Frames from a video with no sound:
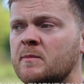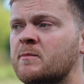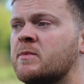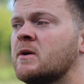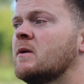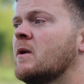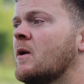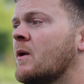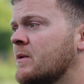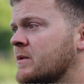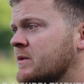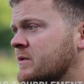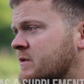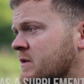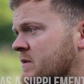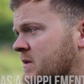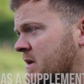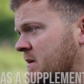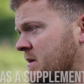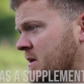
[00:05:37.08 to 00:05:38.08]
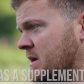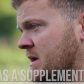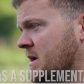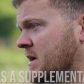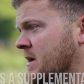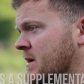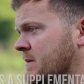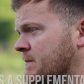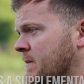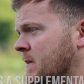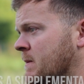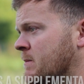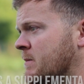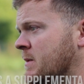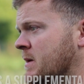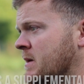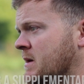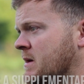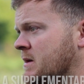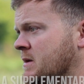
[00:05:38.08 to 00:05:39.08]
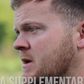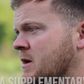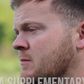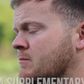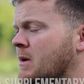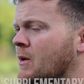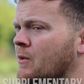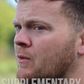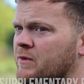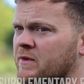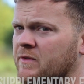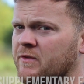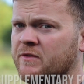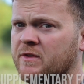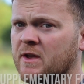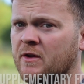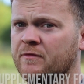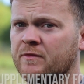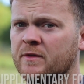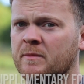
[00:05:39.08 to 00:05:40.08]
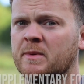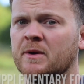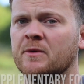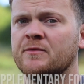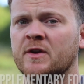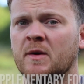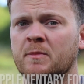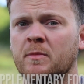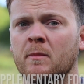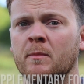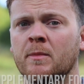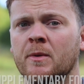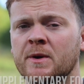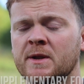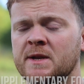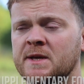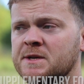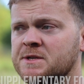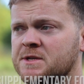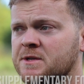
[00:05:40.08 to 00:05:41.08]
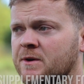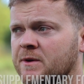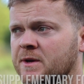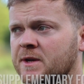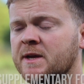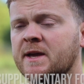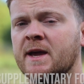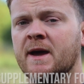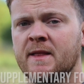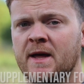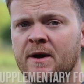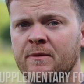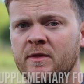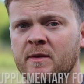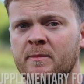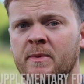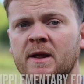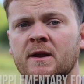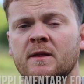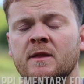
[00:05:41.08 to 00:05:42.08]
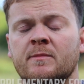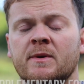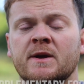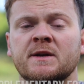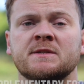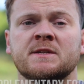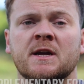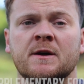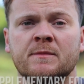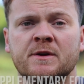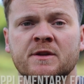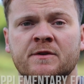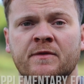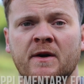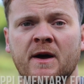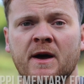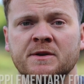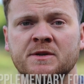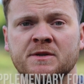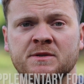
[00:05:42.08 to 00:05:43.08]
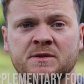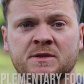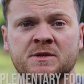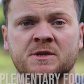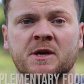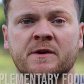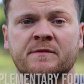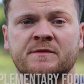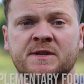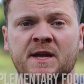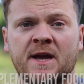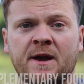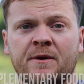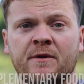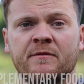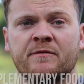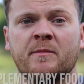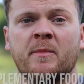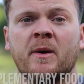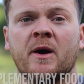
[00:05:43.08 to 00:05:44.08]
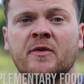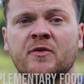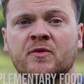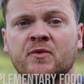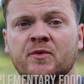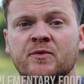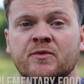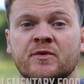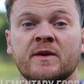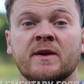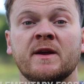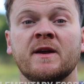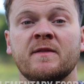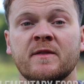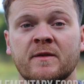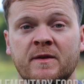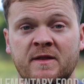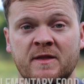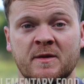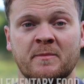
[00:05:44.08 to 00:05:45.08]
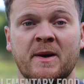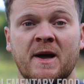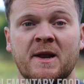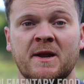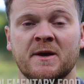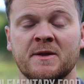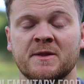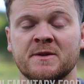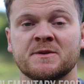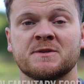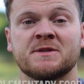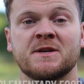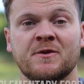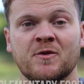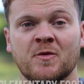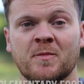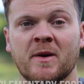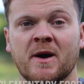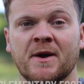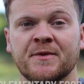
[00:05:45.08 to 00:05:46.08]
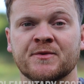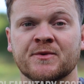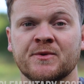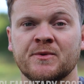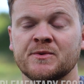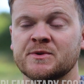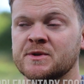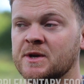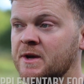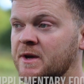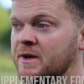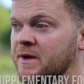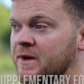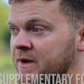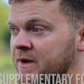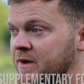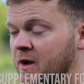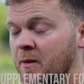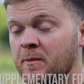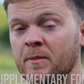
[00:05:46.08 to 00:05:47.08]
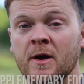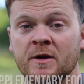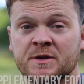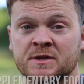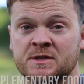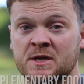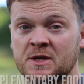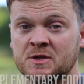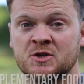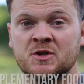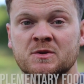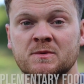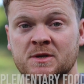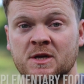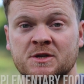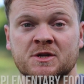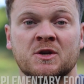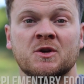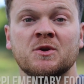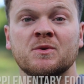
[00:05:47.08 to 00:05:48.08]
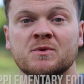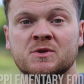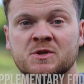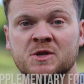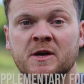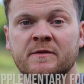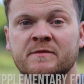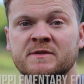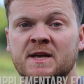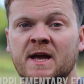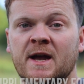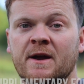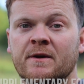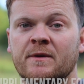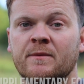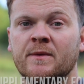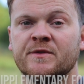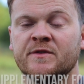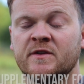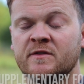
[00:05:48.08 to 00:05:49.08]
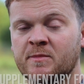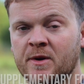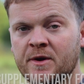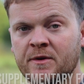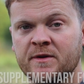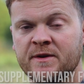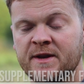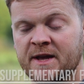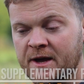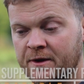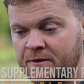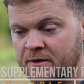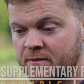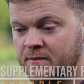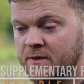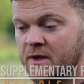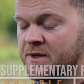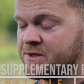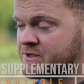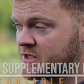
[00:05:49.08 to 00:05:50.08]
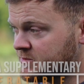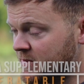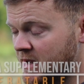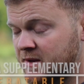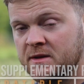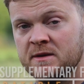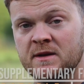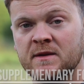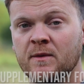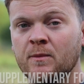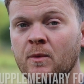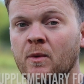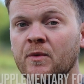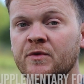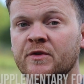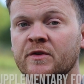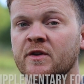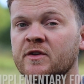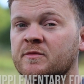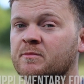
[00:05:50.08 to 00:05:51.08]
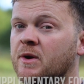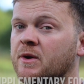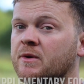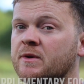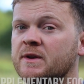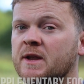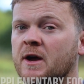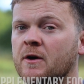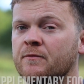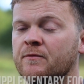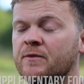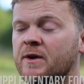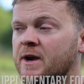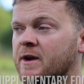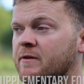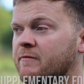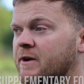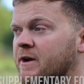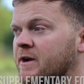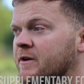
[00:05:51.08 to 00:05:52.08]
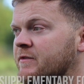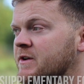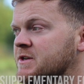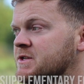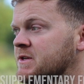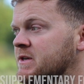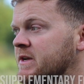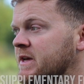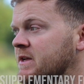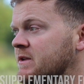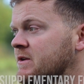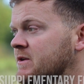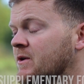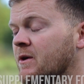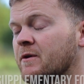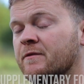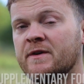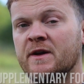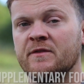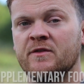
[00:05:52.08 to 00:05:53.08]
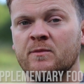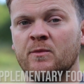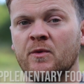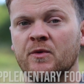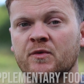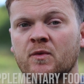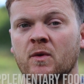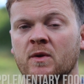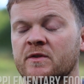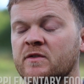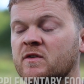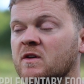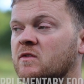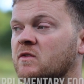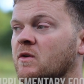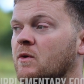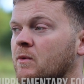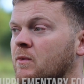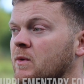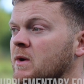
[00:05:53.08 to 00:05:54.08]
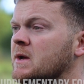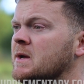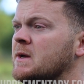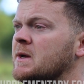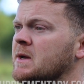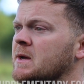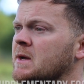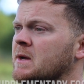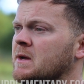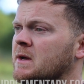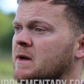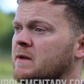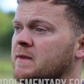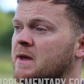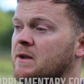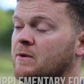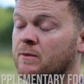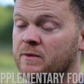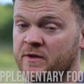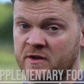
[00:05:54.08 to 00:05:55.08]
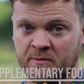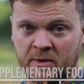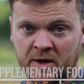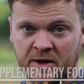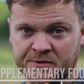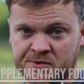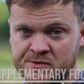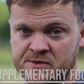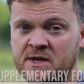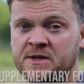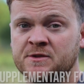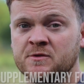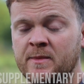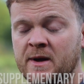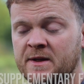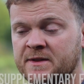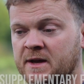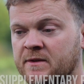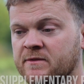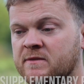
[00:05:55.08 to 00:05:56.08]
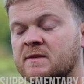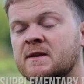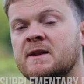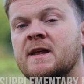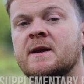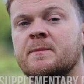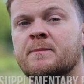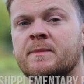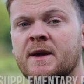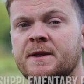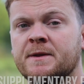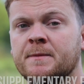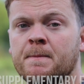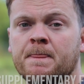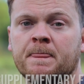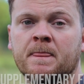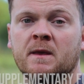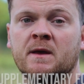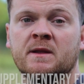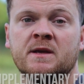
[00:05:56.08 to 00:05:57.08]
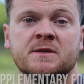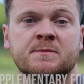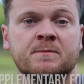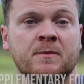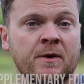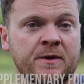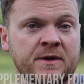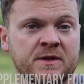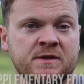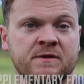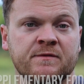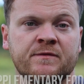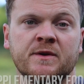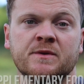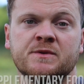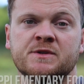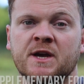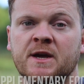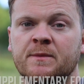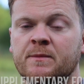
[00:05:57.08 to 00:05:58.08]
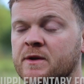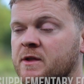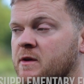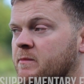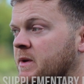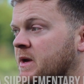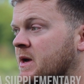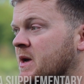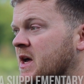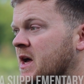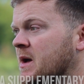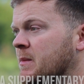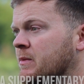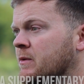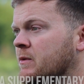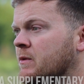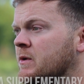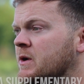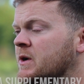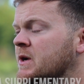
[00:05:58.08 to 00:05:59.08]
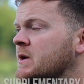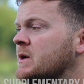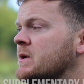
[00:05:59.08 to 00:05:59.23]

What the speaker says: prolonged, and then mould and stuff that builds up on boilies. You're not going to get that with a pellet that breaks down much fast, because the surface area of the particles in the pellet, the cereal particles, are such a huge surface area once it's broken down and suspended in the water, that it's broken down very, very efficiently, and you're not affecting water quality at all. And then all these particles settle back down to the lake bed, and it's gone into the food chain, whether it be carp or